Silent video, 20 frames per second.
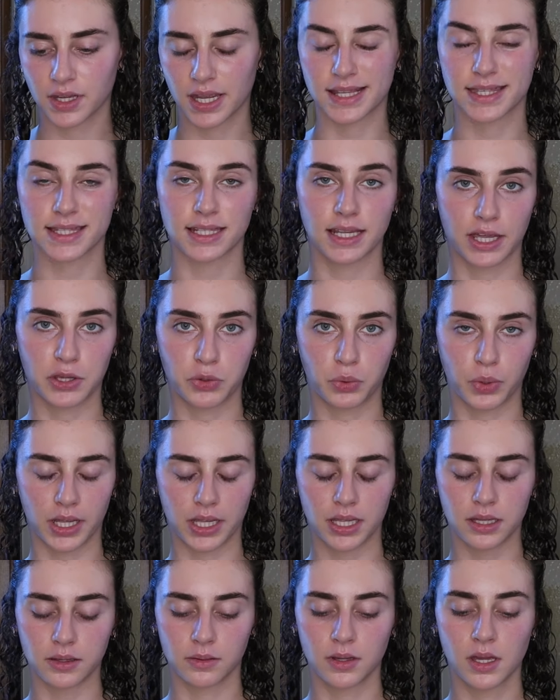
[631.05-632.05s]
it's
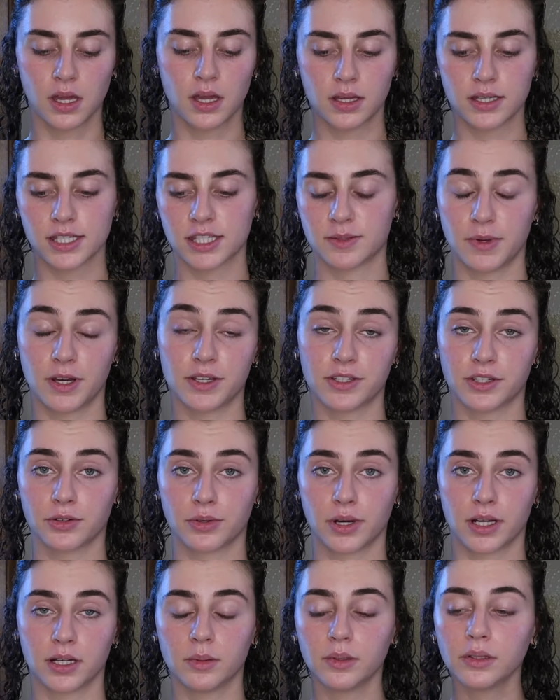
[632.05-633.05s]
lightweight, smells
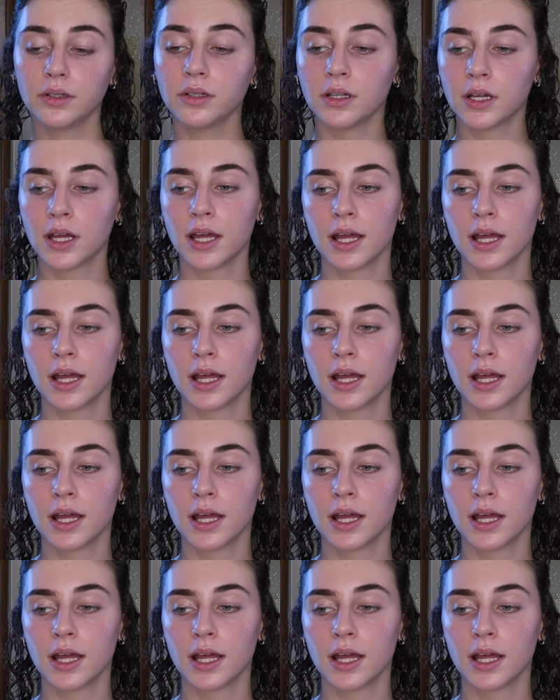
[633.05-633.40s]
incredible,